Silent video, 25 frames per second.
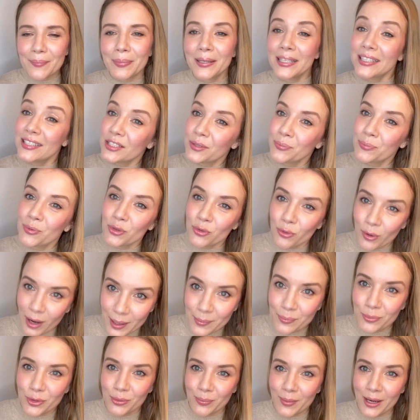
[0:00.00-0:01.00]
Please
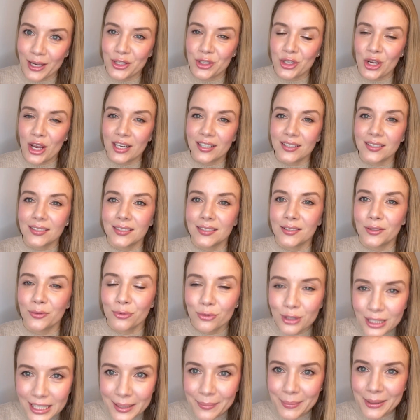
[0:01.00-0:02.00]
subscribe to my channel. It
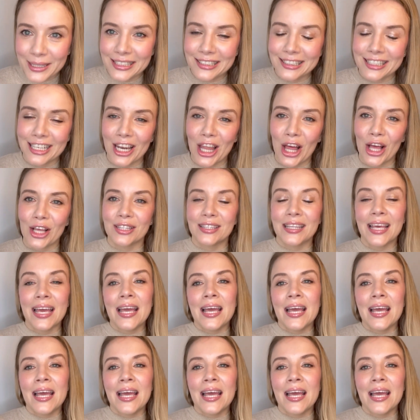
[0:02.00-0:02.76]
really means a lot.